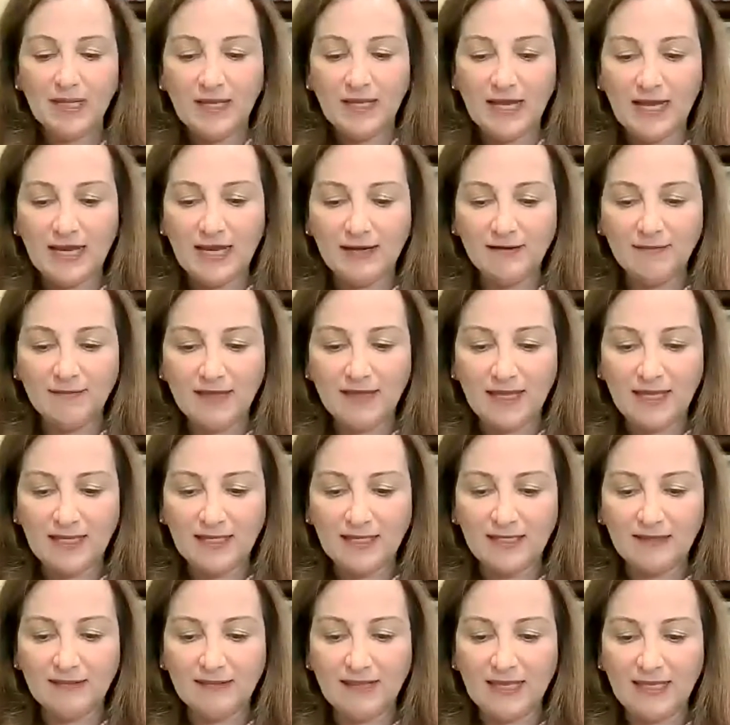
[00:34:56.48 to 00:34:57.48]
and
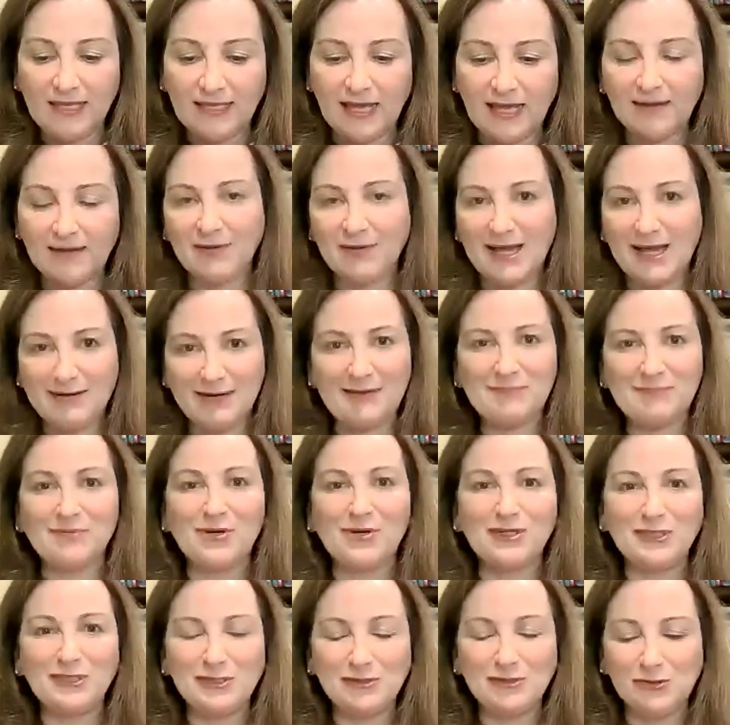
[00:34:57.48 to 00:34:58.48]
I
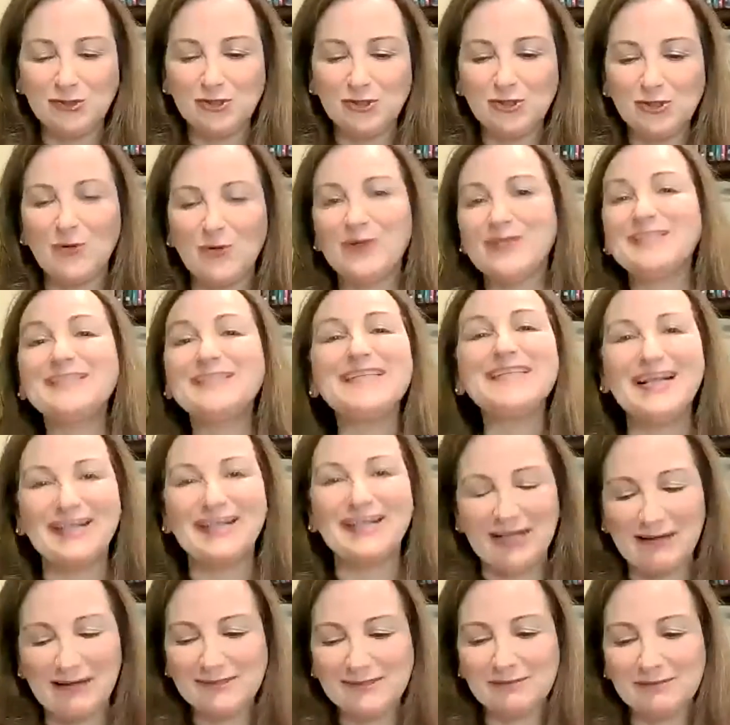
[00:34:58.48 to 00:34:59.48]
brought it to show and
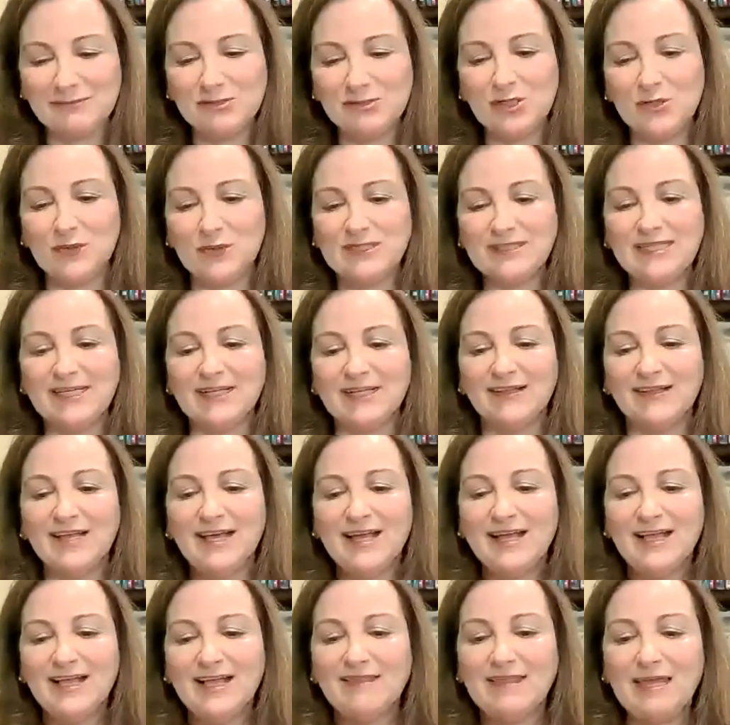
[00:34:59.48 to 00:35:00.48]
tell. I have some show and tell.
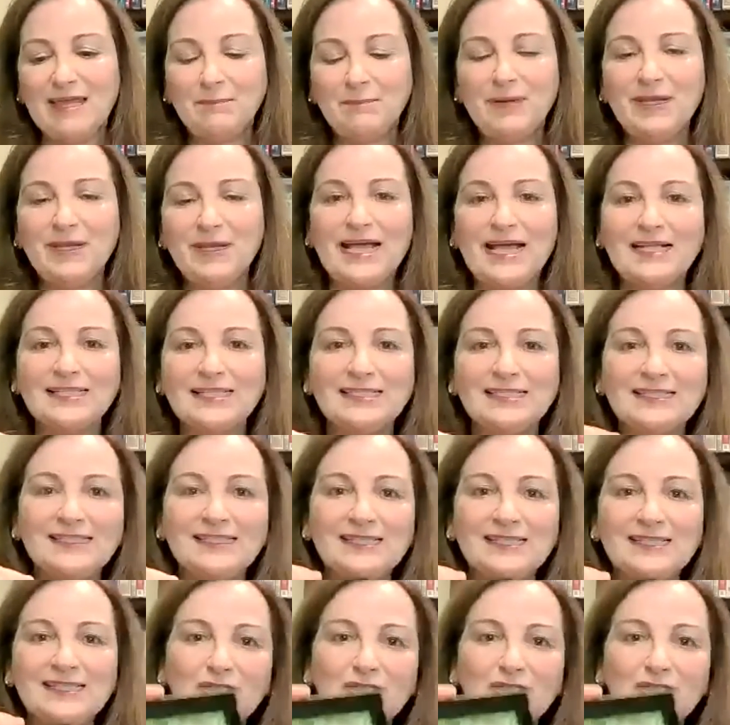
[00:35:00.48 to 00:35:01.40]
They planted a